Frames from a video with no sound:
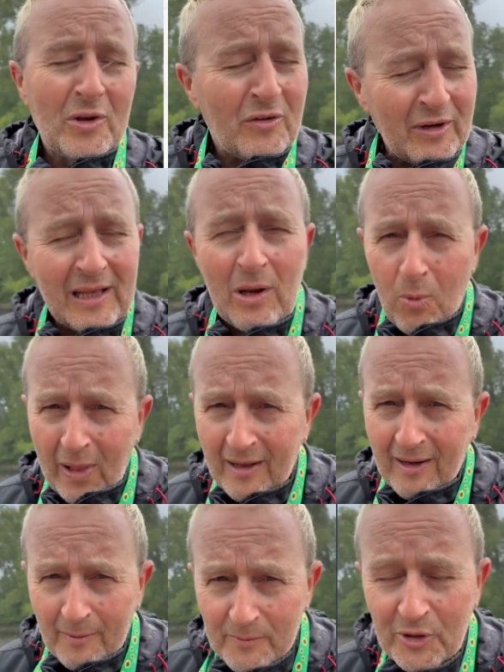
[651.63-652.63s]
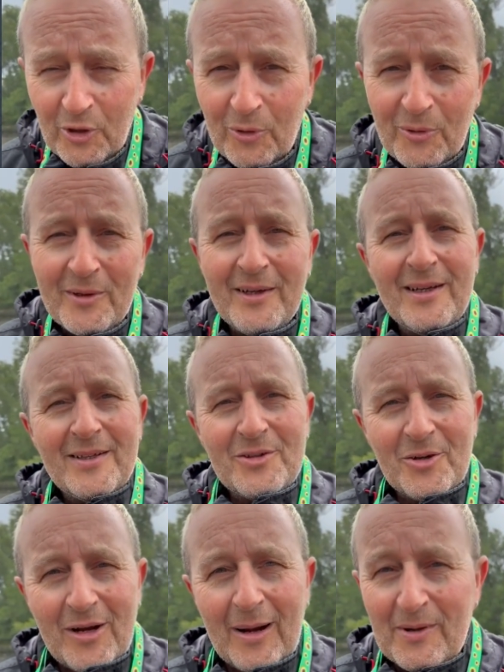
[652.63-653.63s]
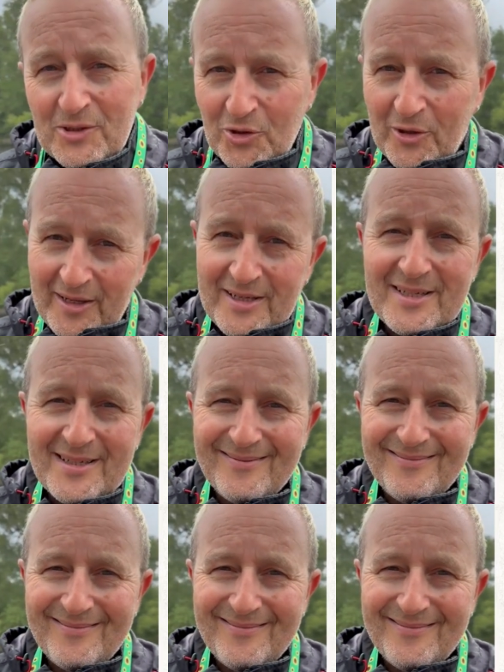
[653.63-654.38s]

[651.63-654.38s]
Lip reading: We're really welcome you to come and join us.